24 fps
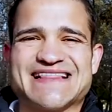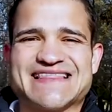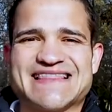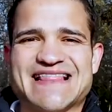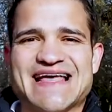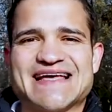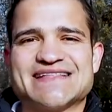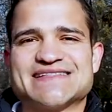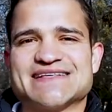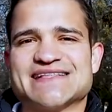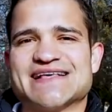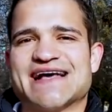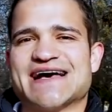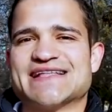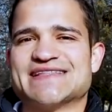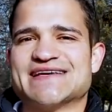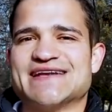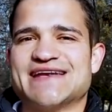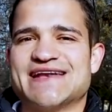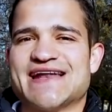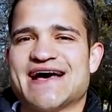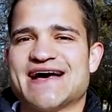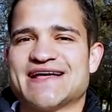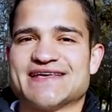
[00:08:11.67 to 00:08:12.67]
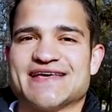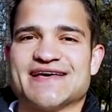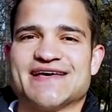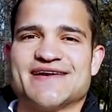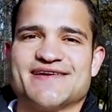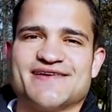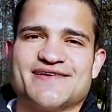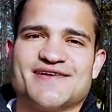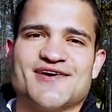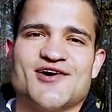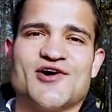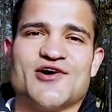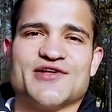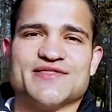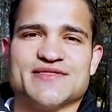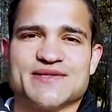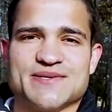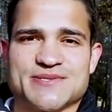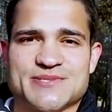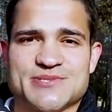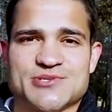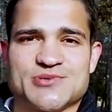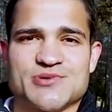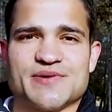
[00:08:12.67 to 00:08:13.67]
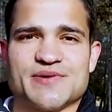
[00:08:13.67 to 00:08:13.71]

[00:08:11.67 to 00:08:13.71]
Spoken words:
Gladly, I did not get it on this